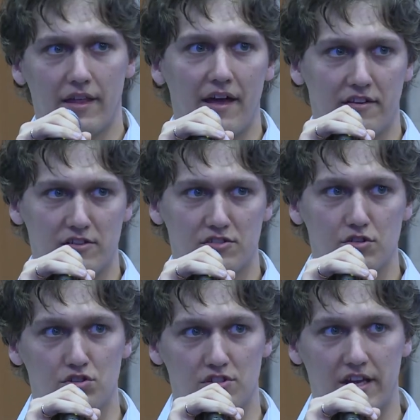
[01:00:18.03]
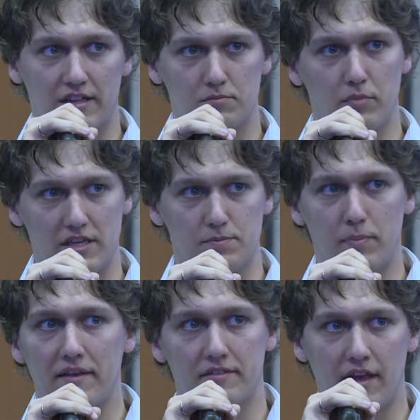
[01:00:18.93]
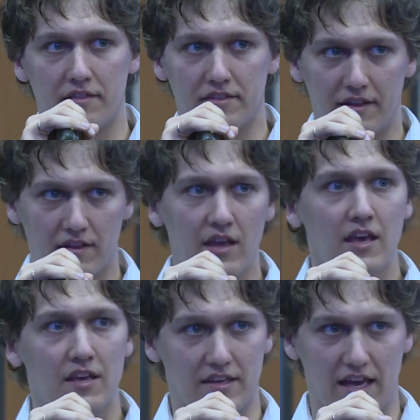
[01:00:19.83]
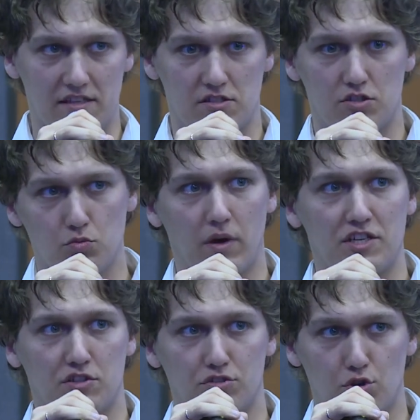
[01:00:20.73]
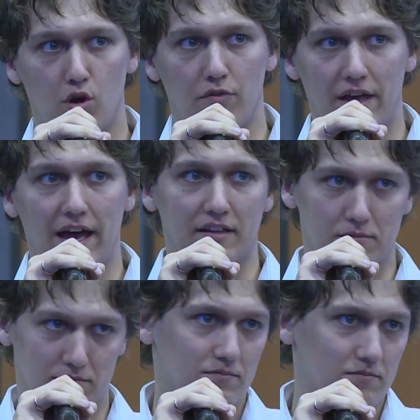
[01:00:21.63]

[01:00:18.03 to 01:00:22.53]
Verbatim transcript: another institution that makes Python and then gains too much control of that and